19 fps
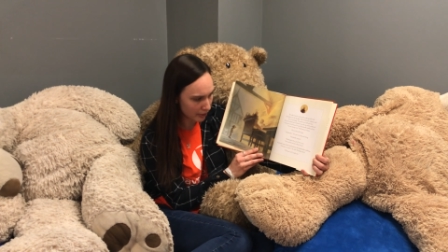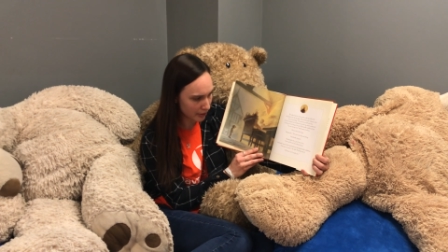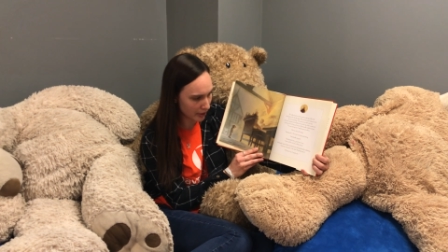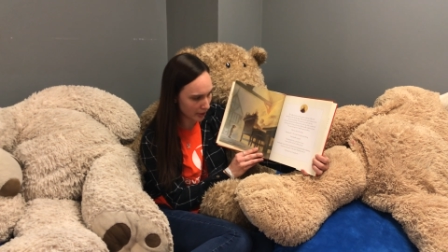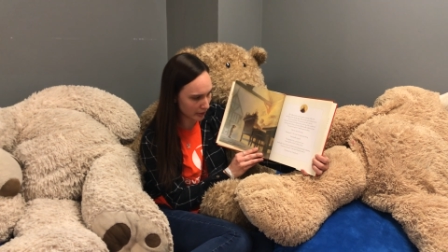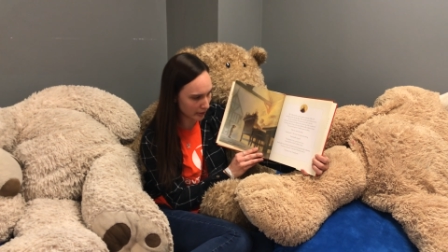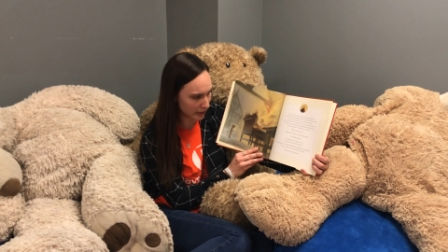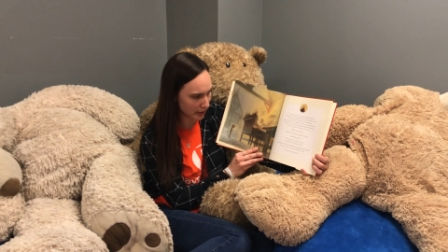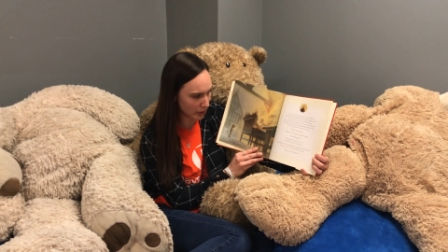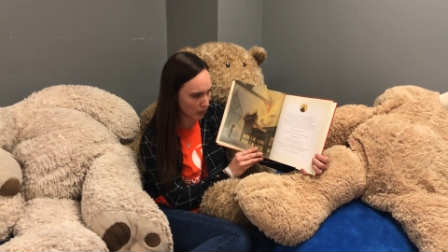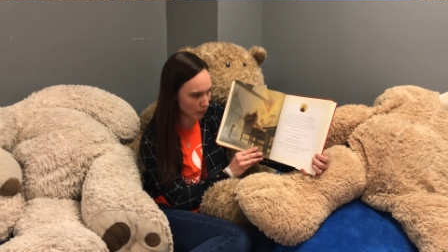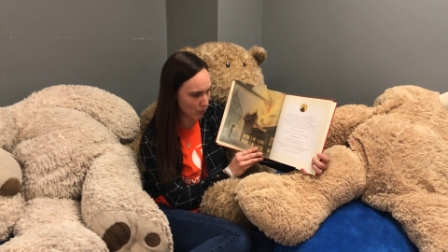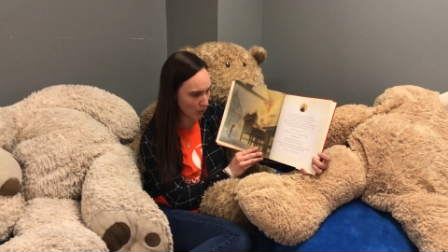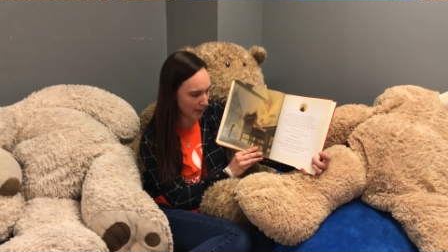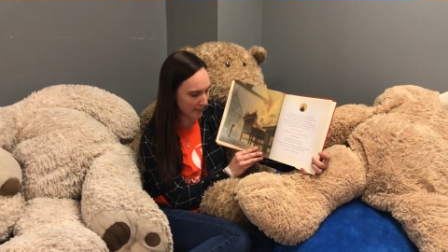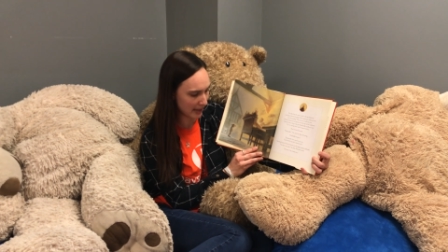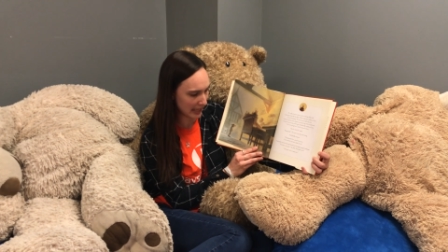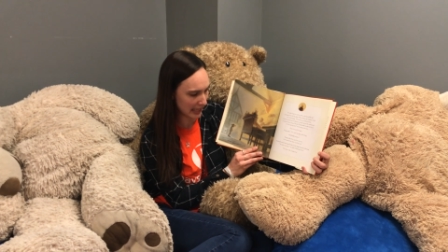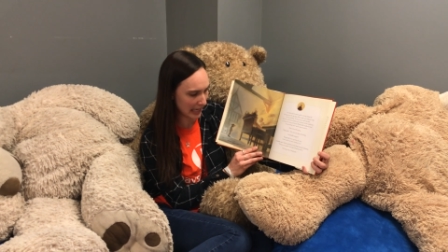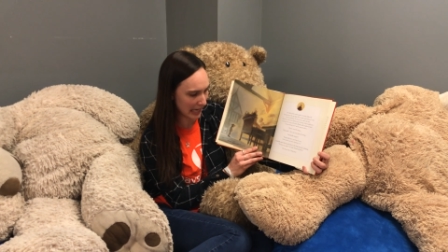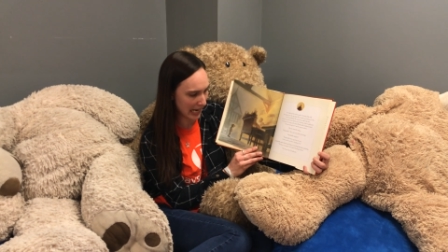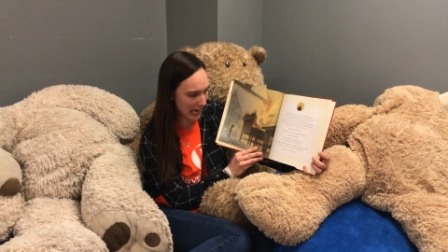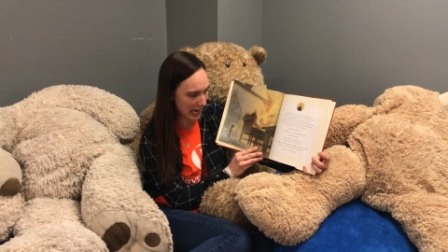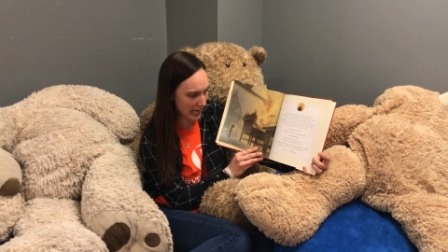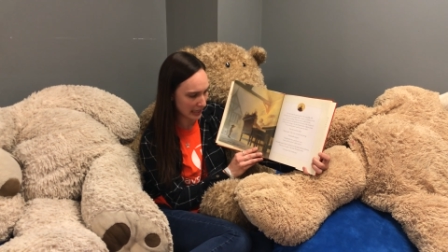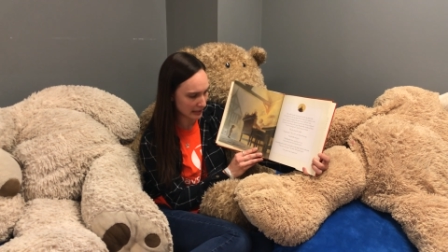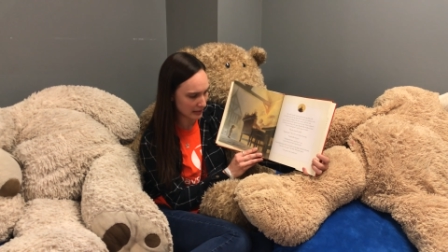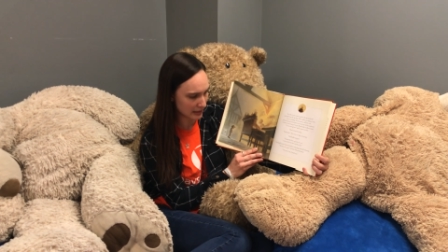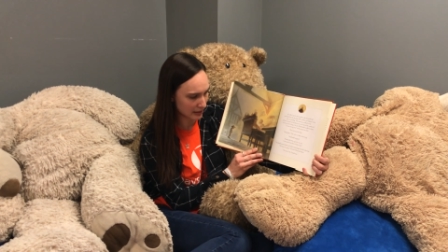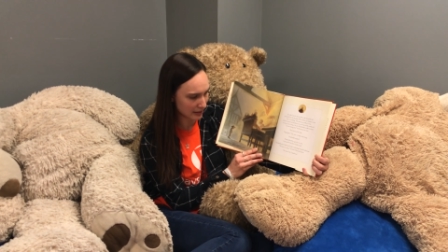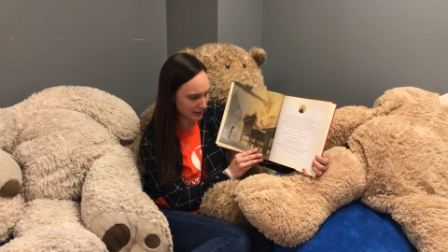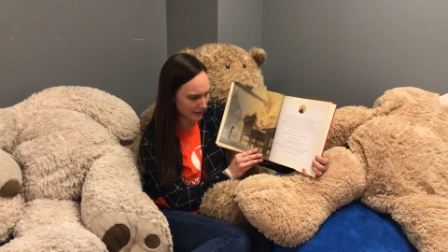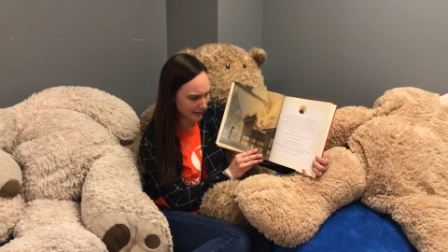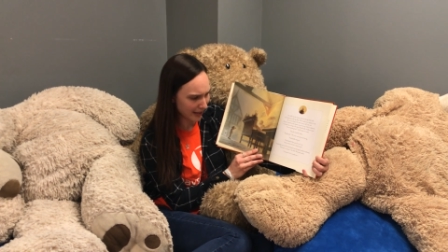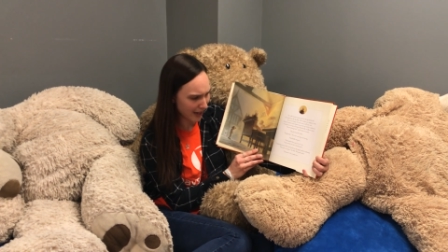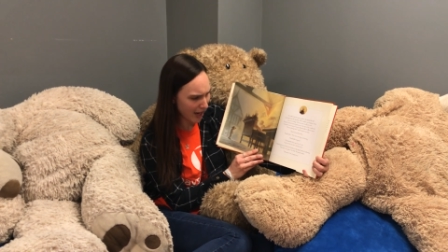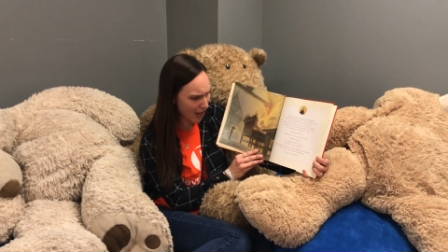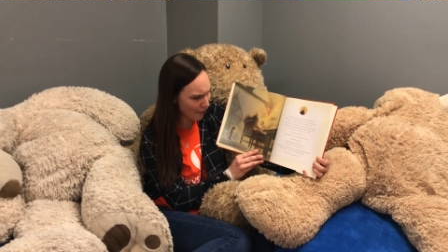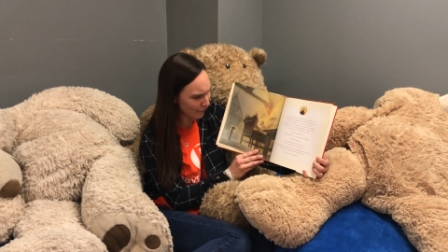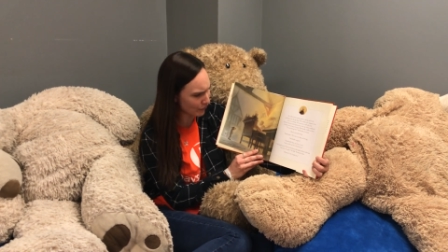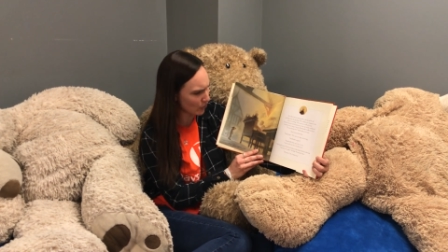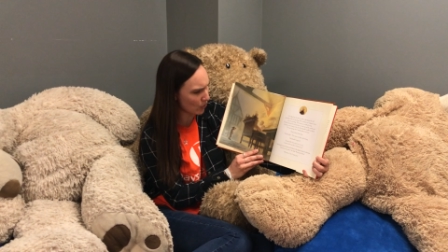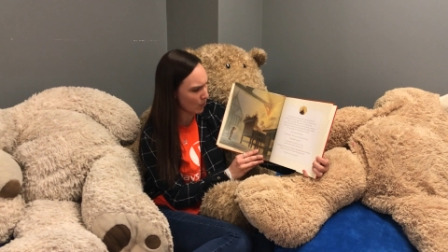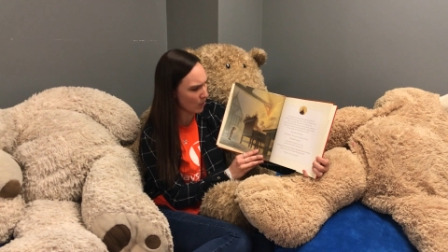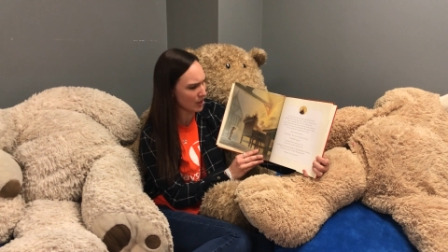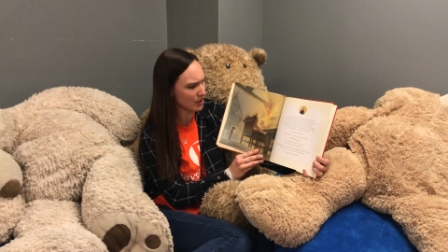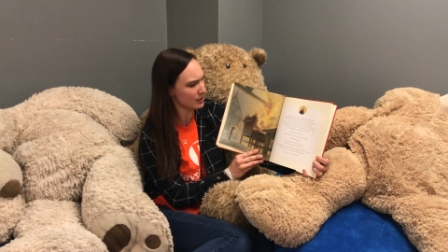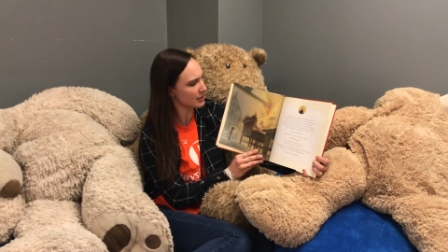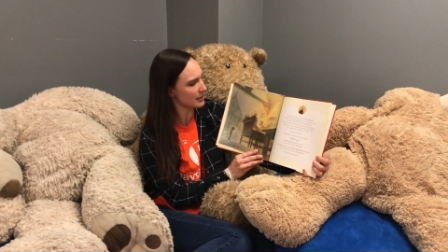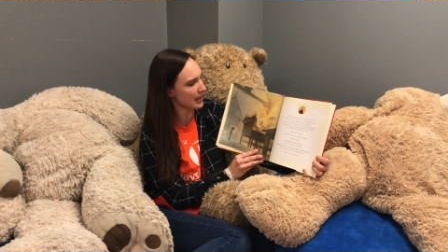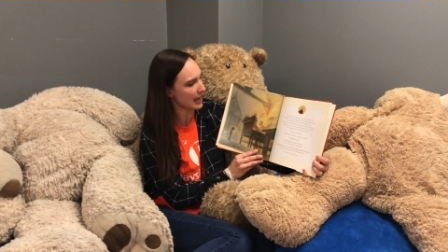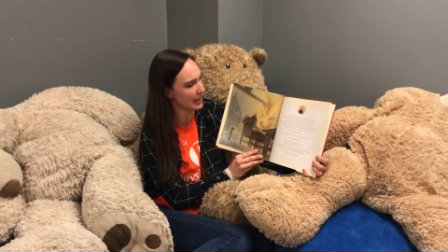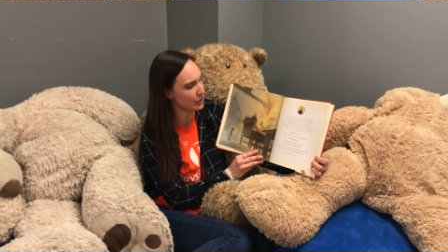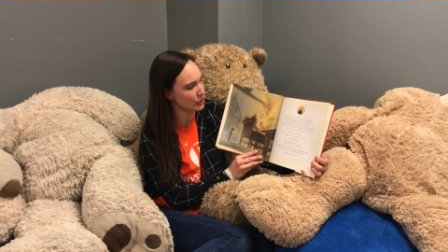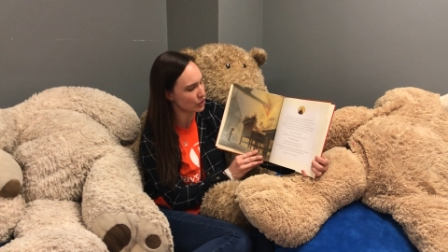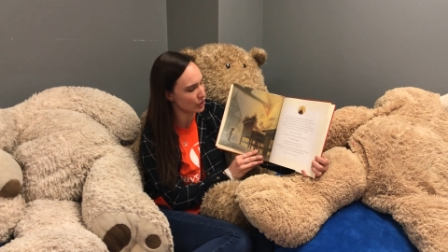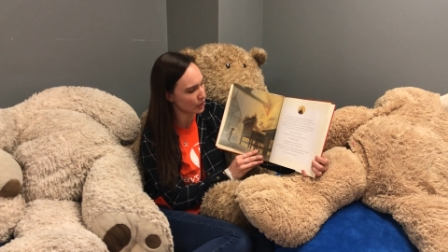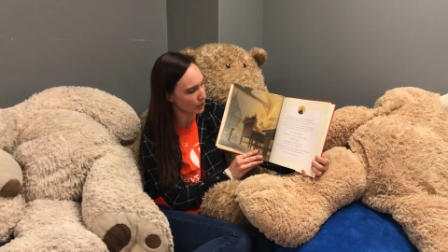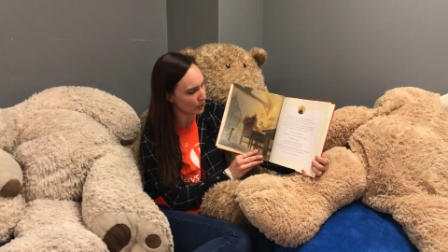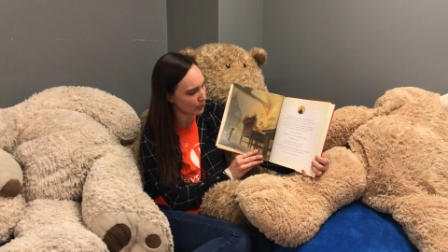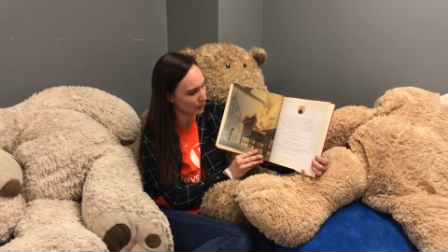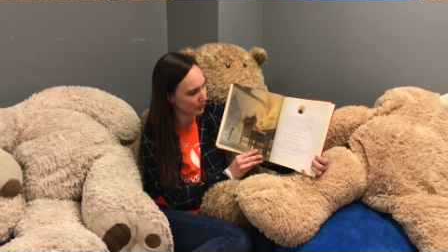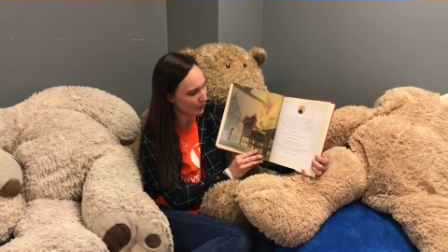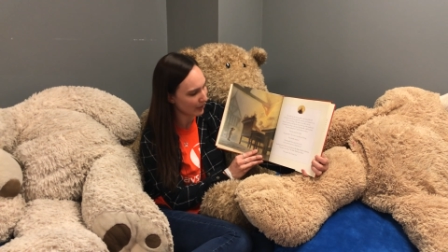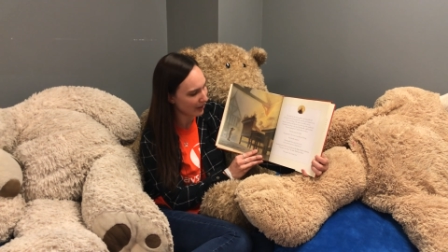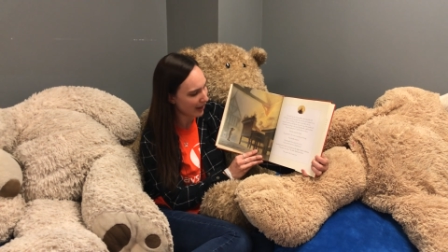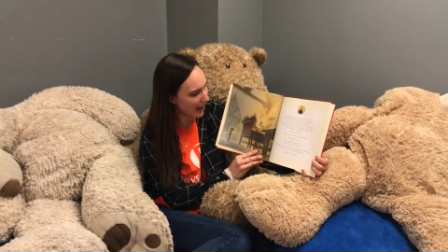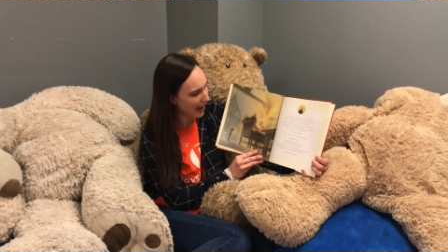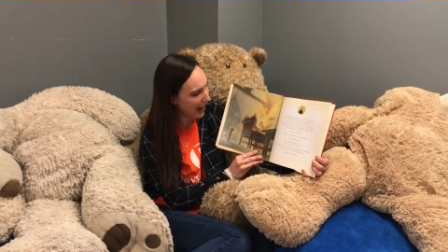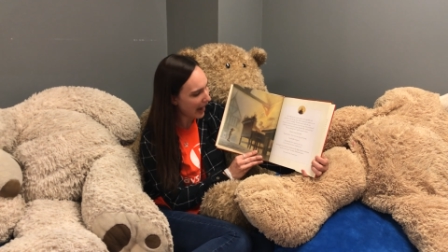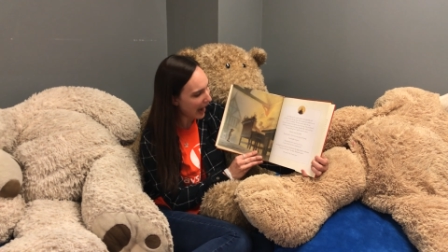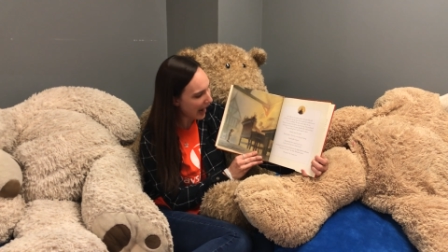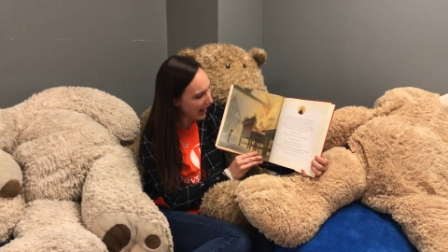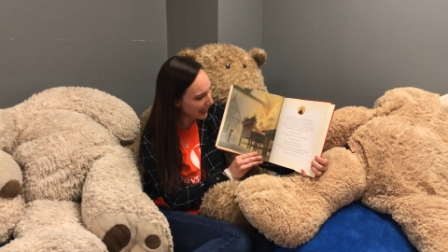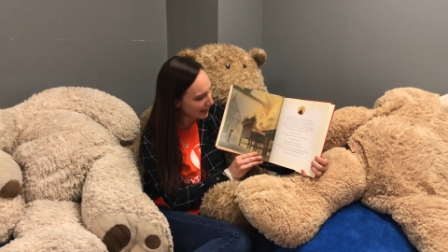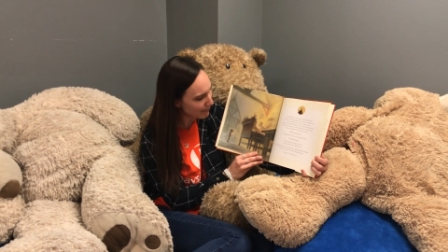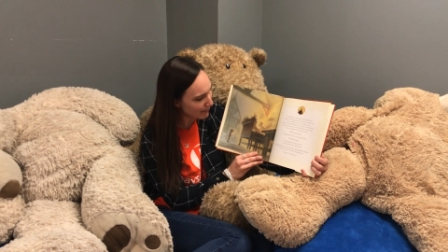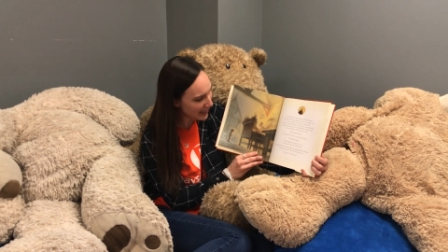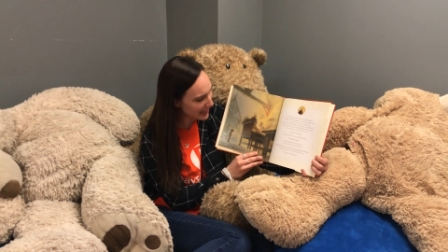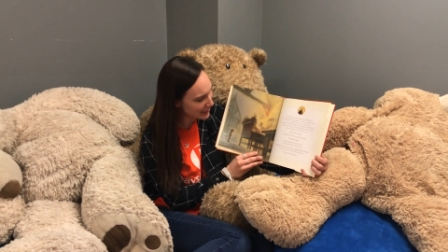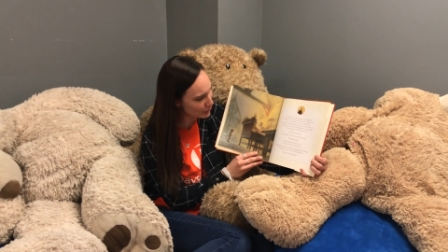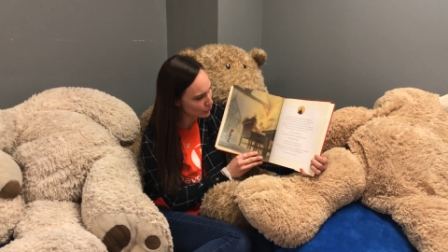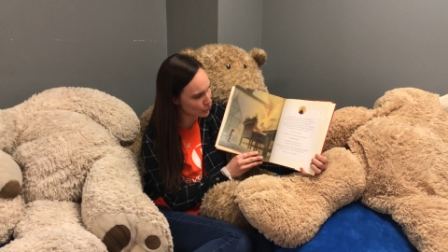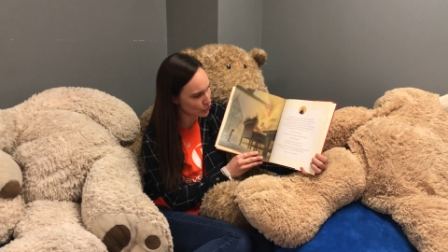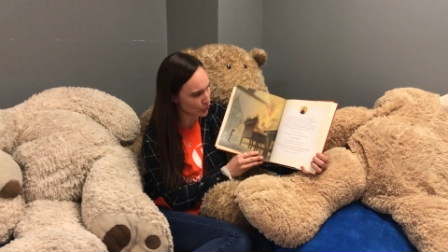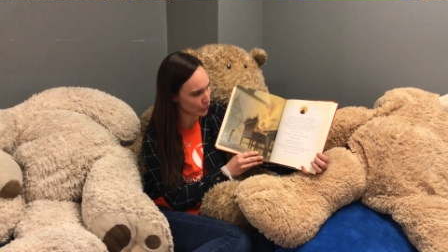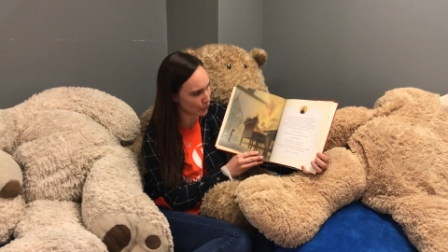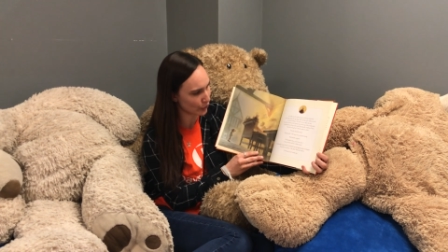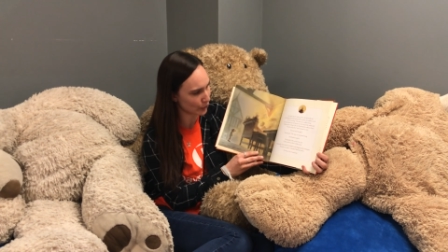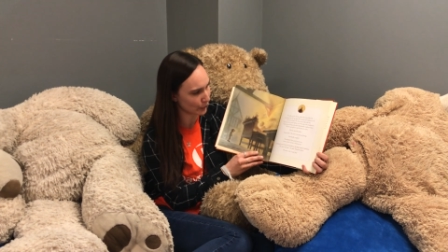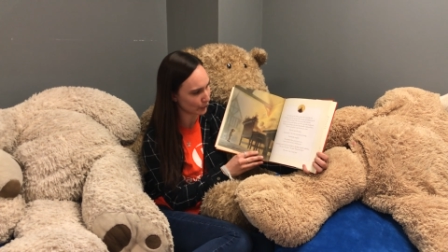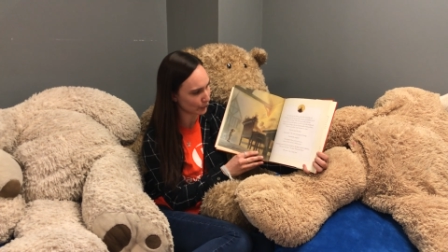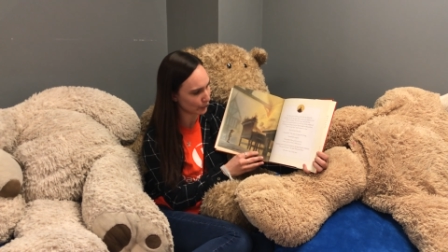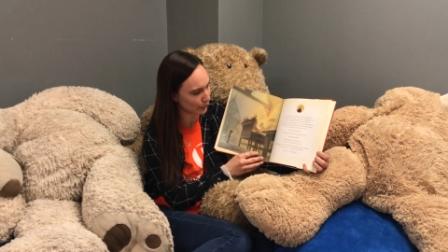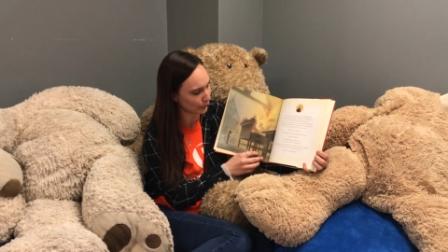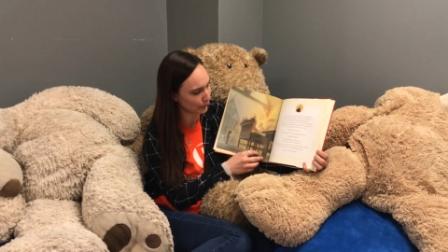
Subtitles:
the little Wemmick asked. "Of course I do. I made you."